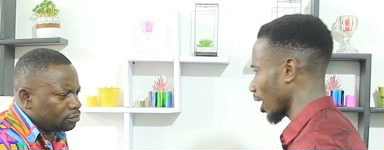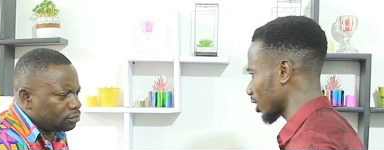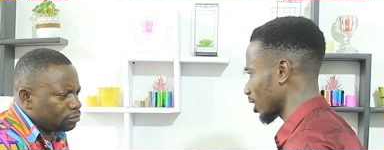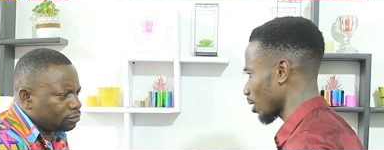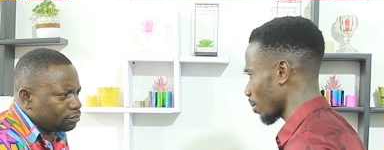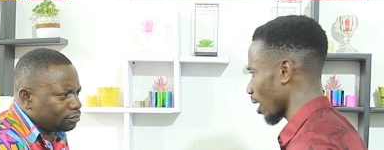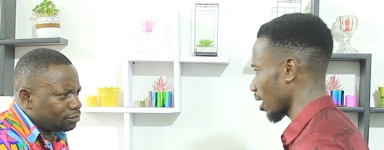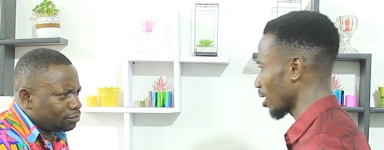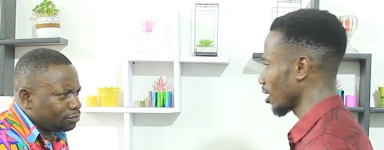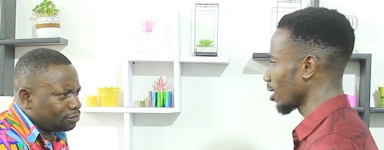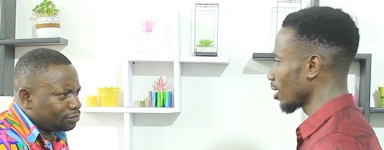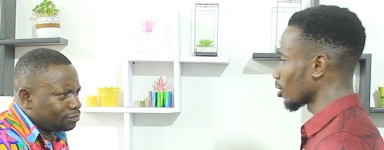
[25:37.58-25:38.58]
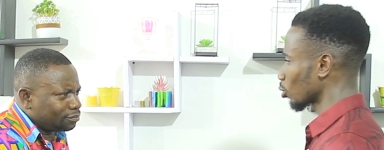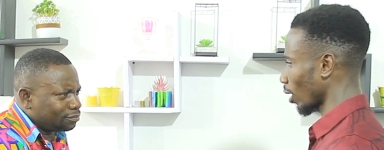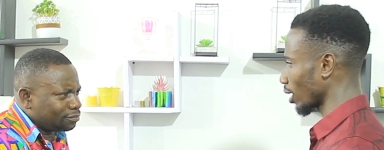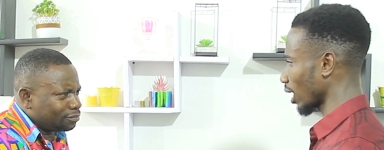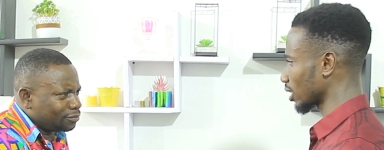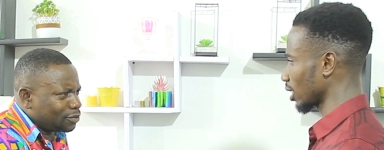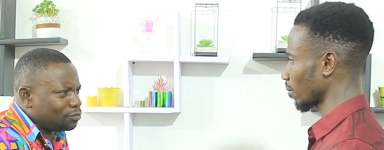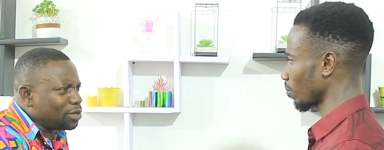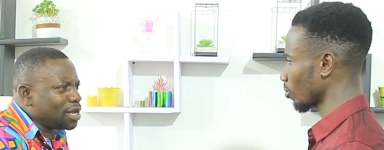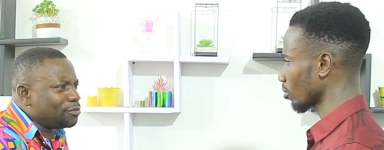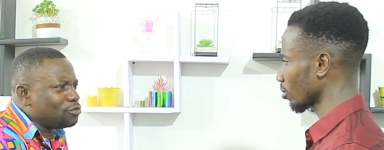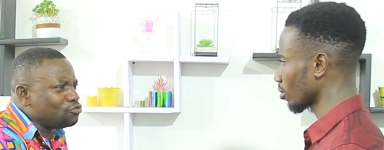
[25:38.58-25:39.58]
Speaker 1: as here ba. So I dey say.
Speaker 2: Me
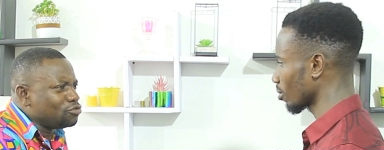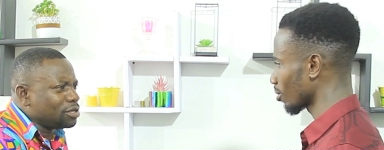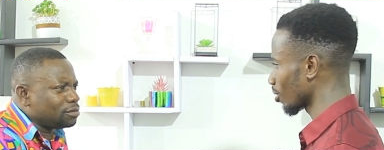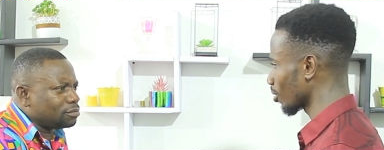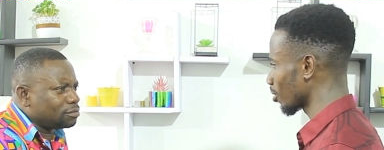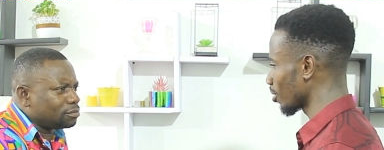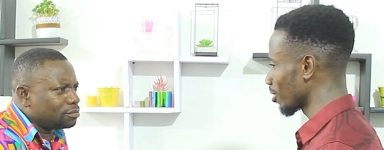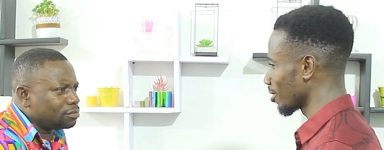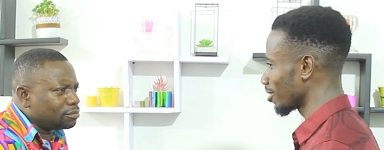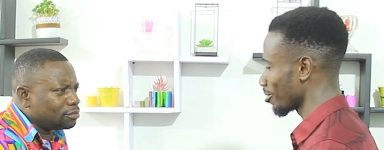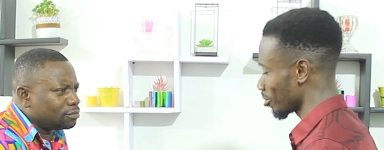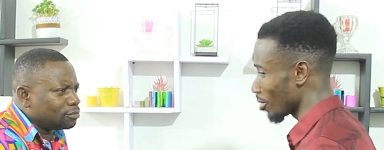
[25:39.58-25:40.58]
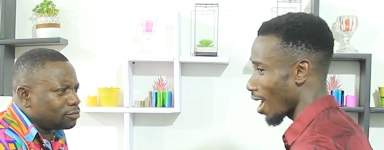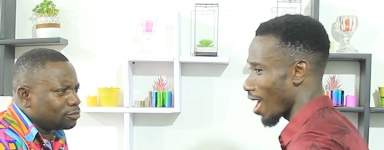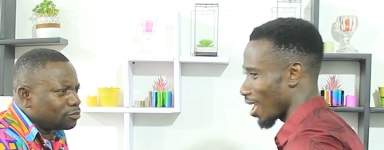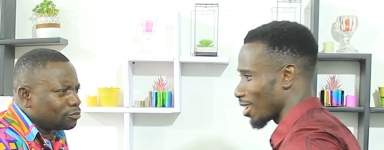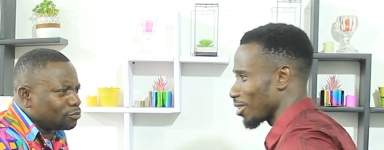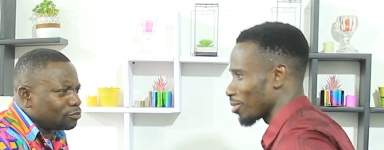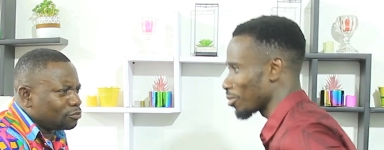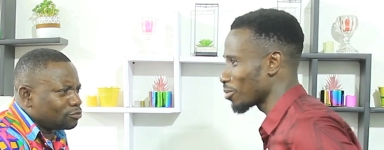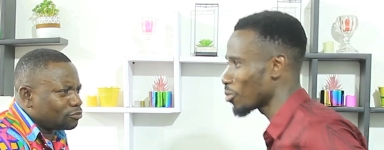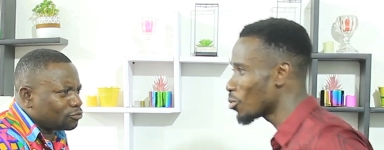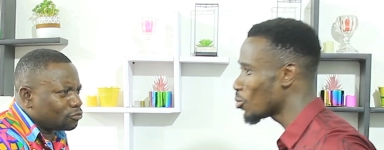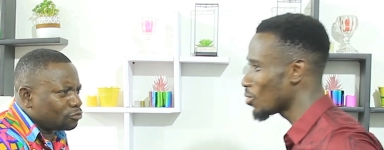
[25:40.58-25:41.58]
dey me win.
Speaker 1: Why?
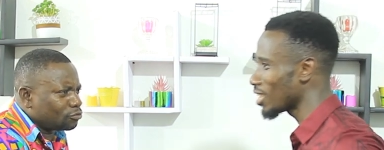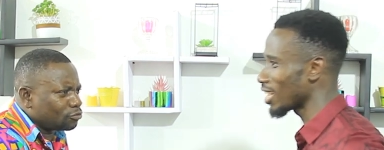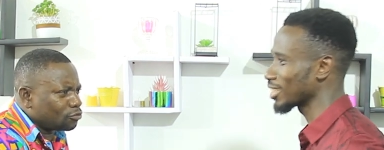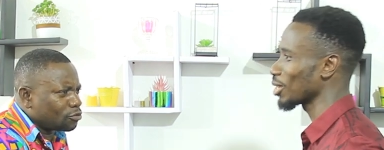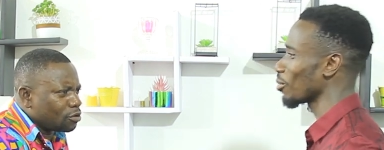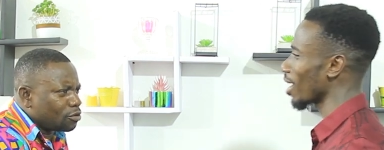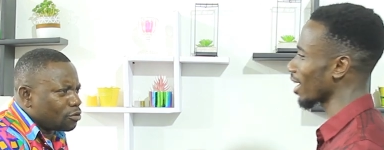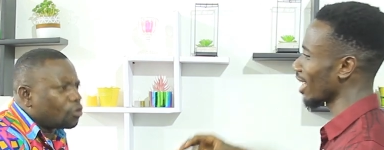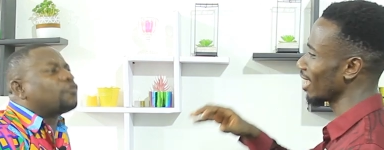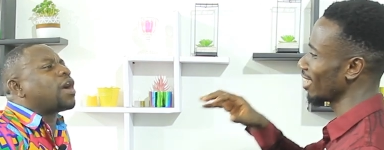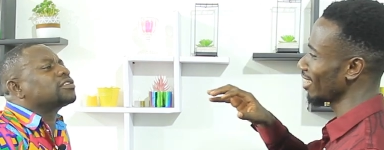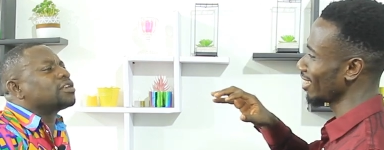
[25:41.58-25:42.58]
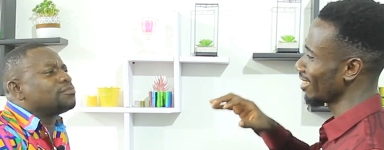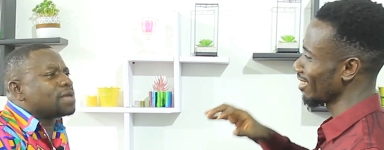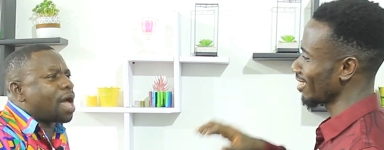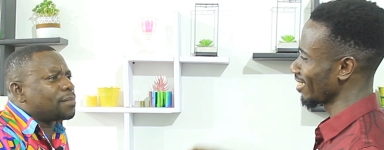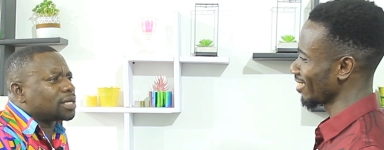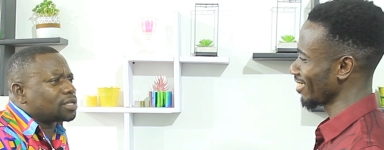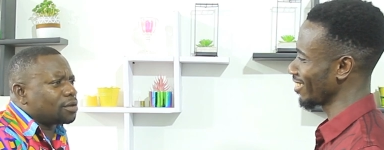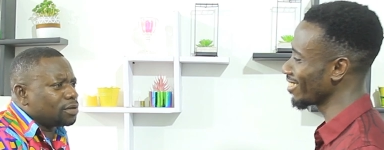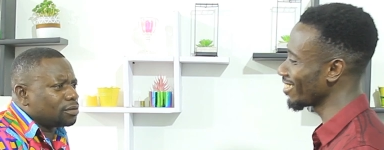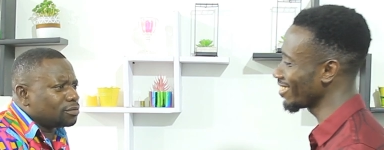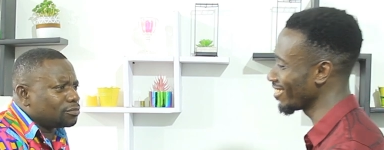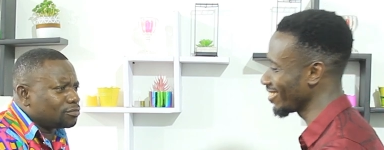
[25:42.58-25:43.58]
Who yes awara. Confirm say am say.
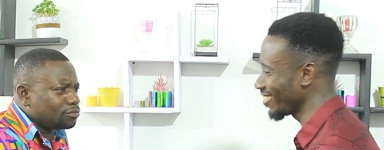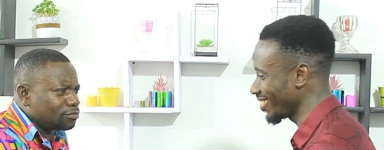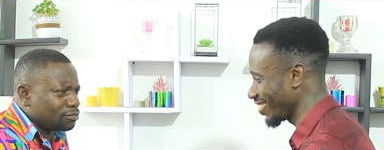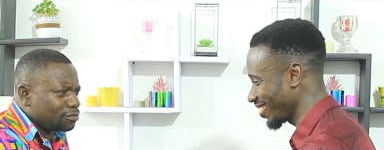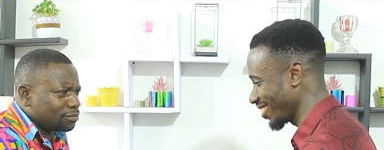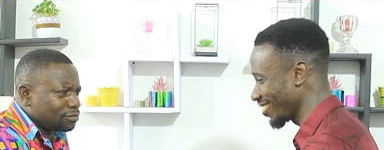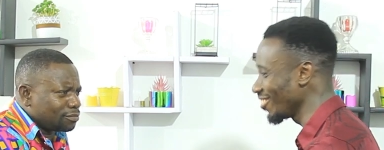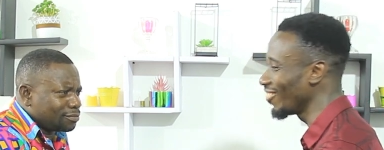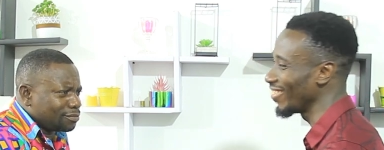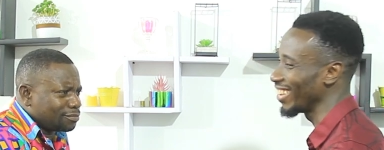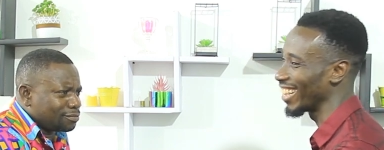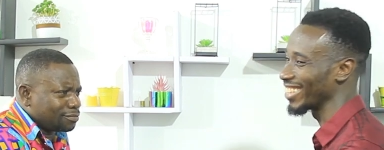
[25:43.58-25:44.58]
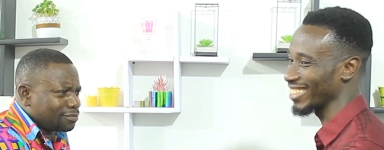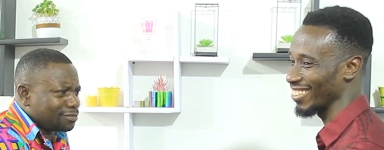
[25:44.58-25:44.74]
Yes,